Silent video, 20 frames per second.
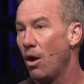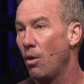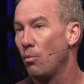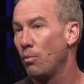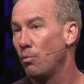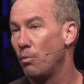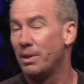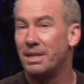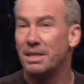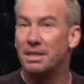
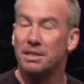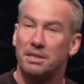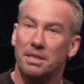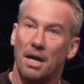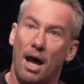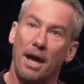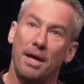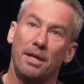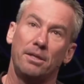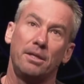We didn't
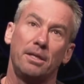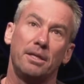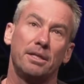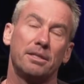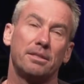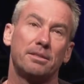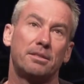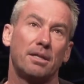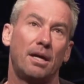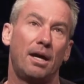title
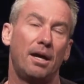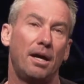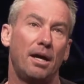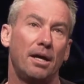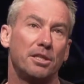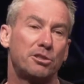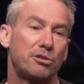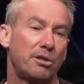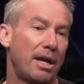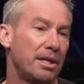it
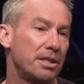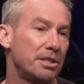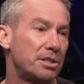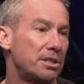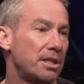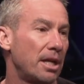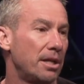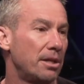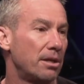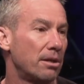
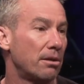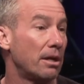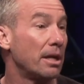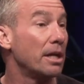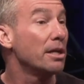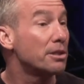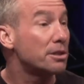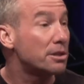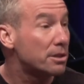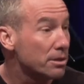transgender
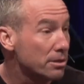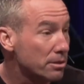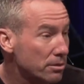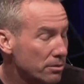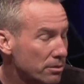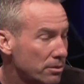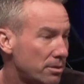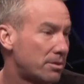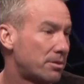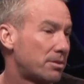
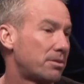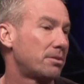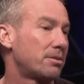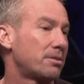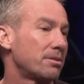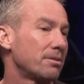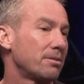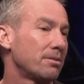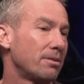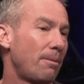
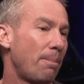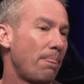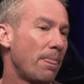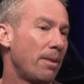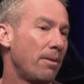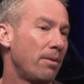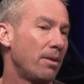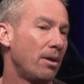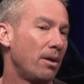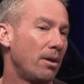issues.
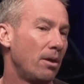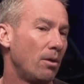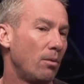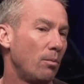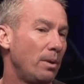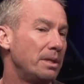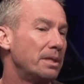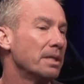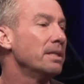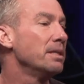
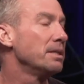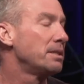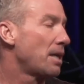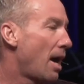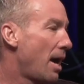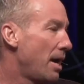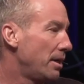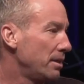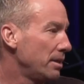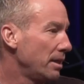We didn't
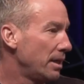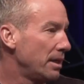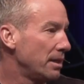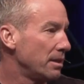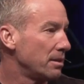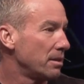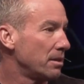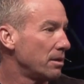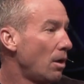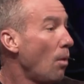title
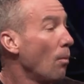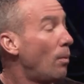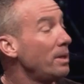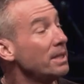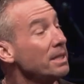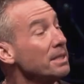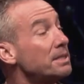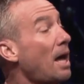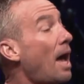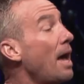it
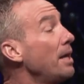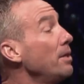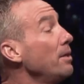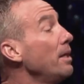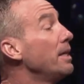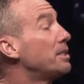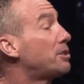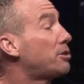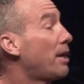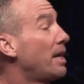
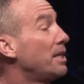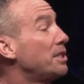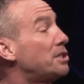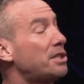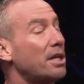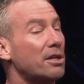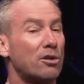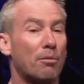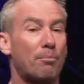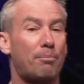
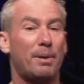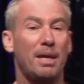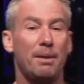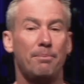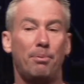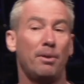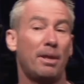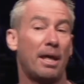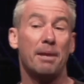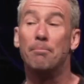transgender
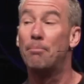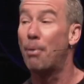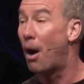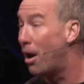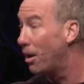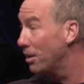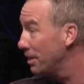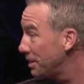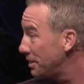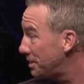people and
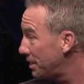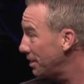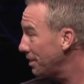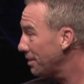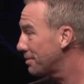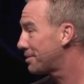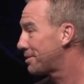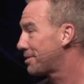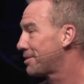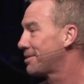
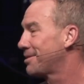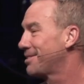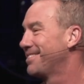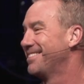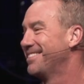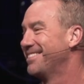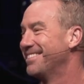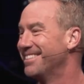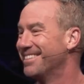politics.